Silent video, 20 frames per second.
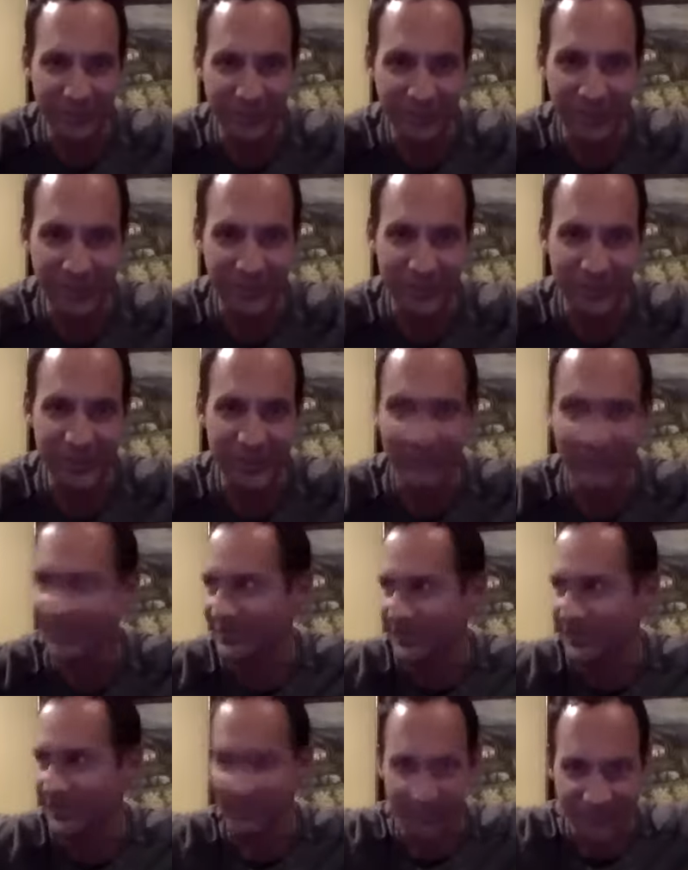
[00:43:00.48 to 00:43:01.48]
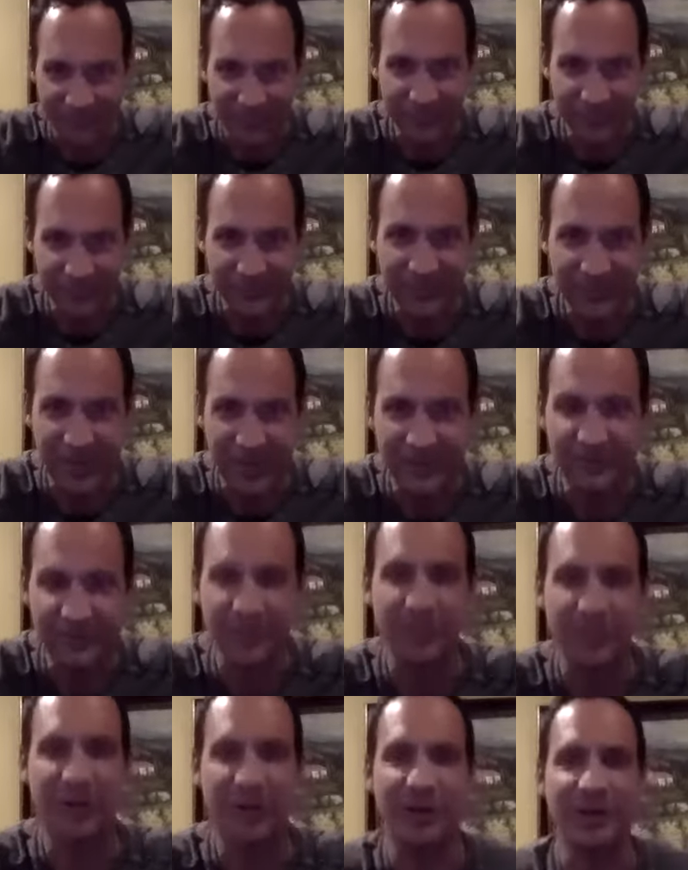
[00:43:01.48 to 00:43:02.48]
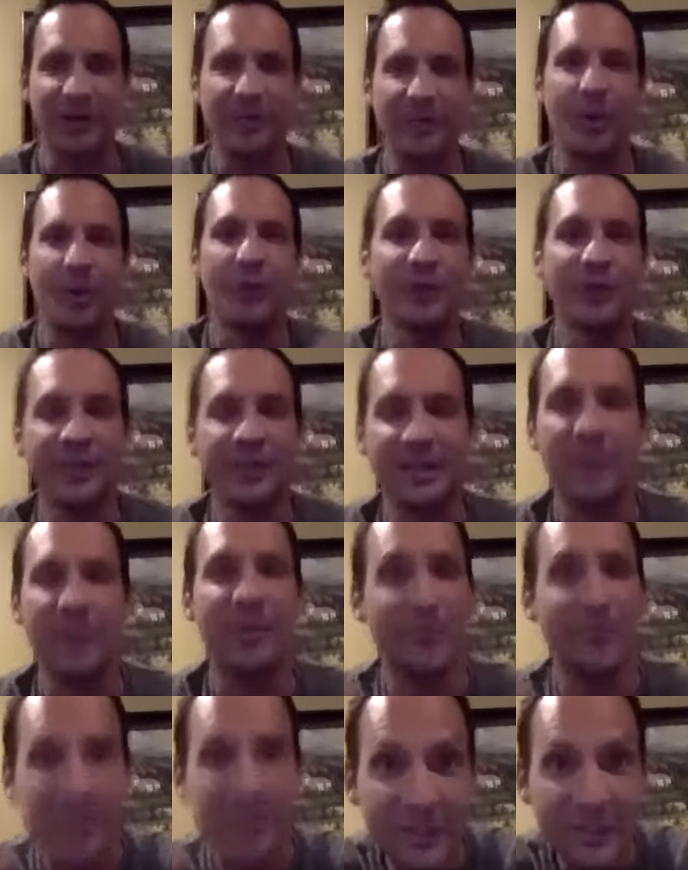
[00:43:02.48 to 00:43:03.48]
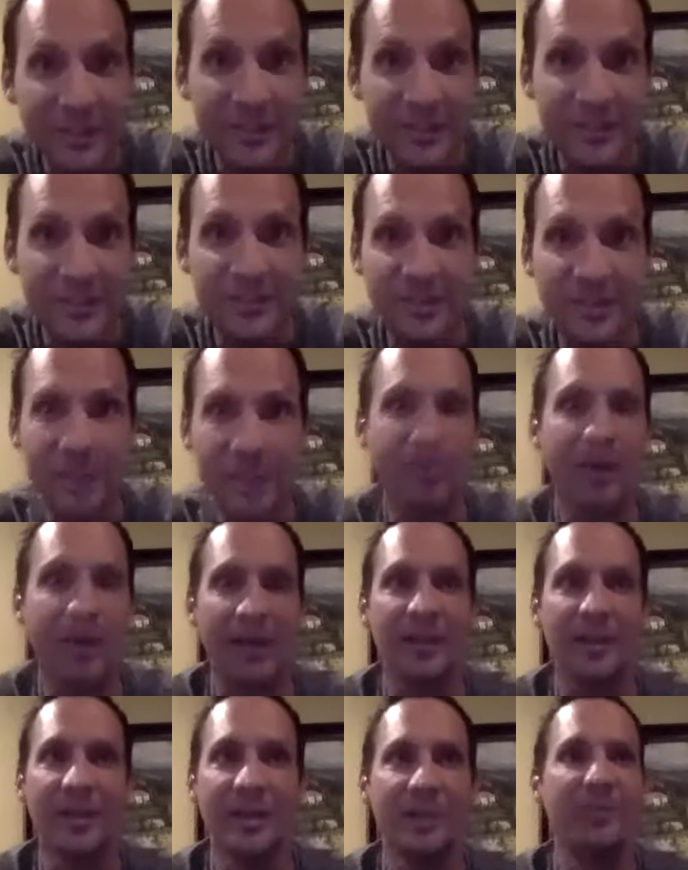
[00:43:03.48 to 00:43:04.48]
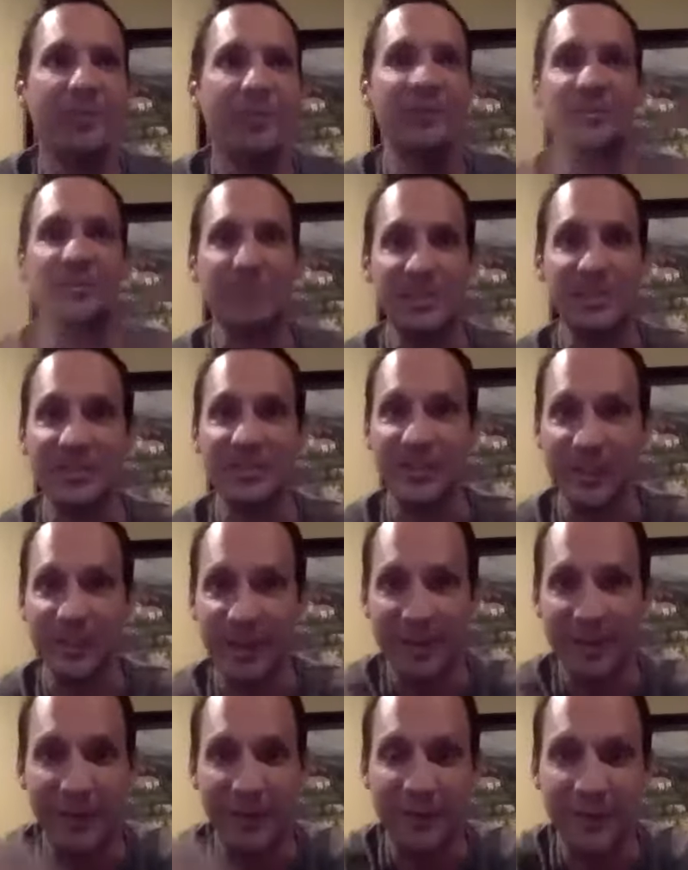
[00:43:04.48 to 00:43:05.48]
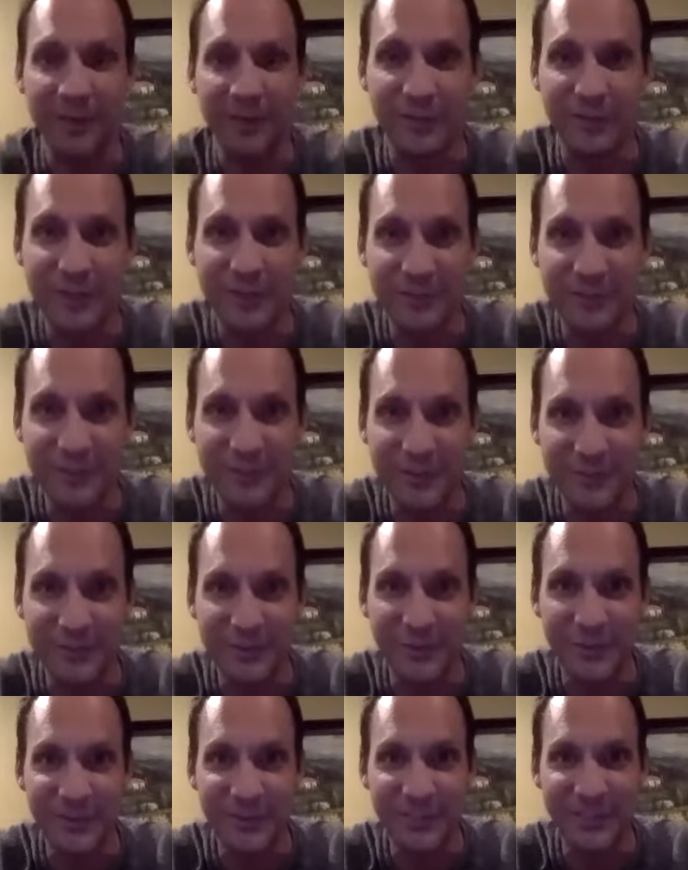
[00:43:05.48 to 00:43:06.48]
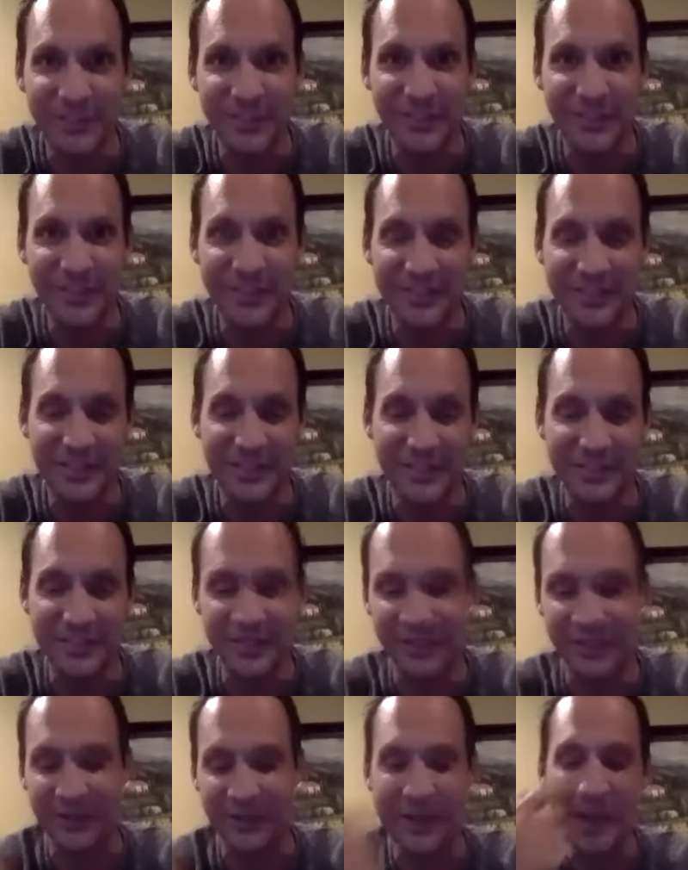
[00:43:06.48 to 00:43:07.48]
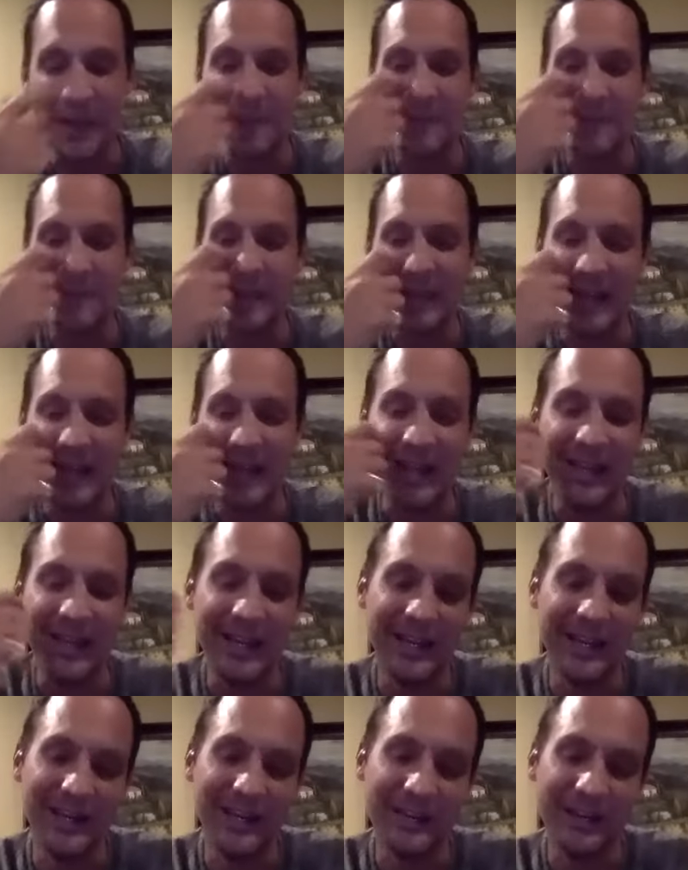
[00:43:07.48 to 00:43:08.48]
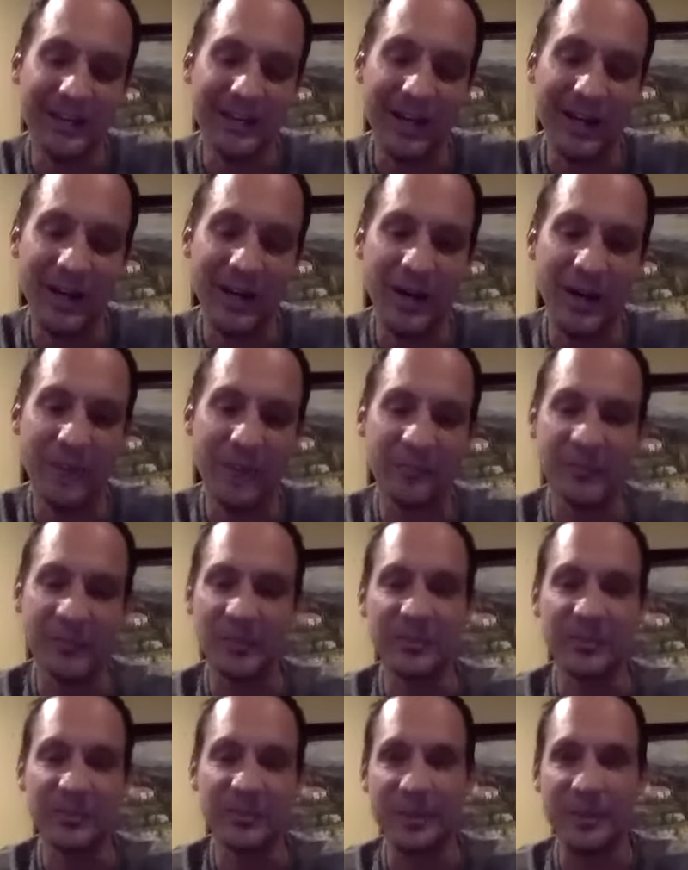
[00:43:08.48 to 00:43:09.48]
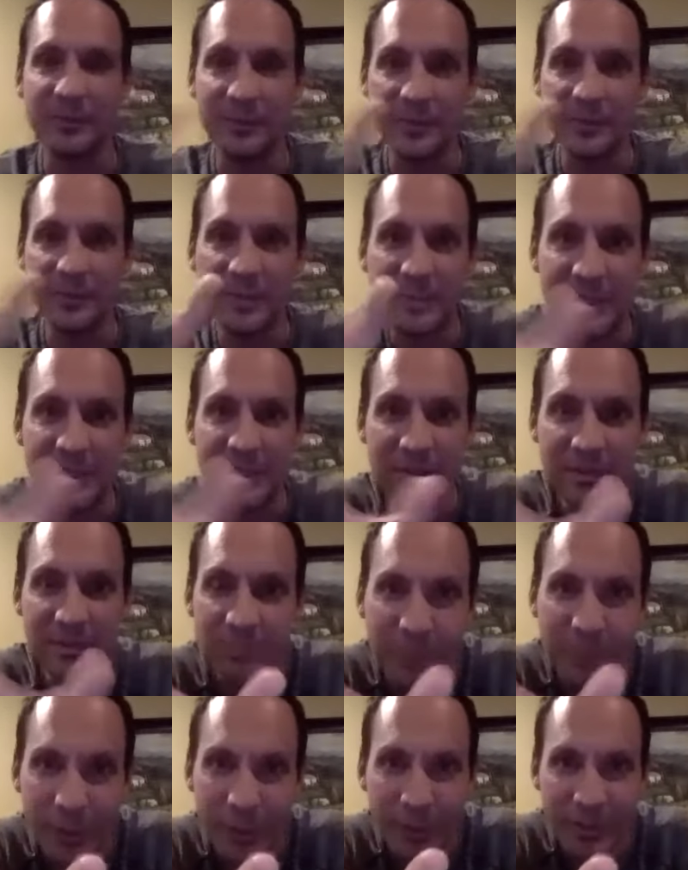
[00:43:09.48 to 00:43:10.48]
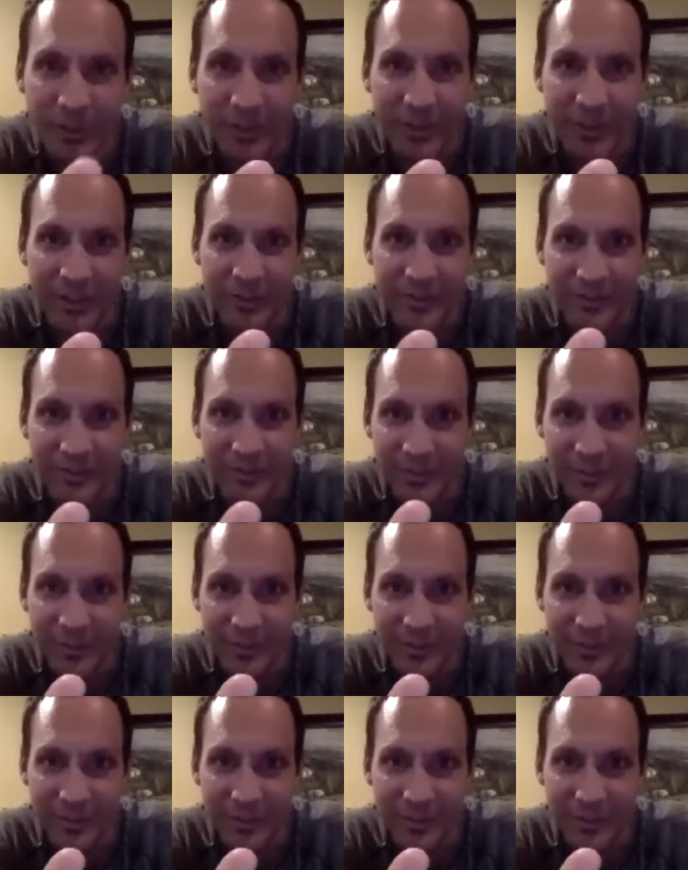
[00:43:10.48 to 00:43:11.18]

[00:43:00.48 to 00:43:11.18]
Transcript: dollar check. It's like five feet long, and I'm holding it up. I'm giving this my my speech I thought about when I was 11 years old, sitting on that teeter totter, and um, somebody somebody recorded it on YouTube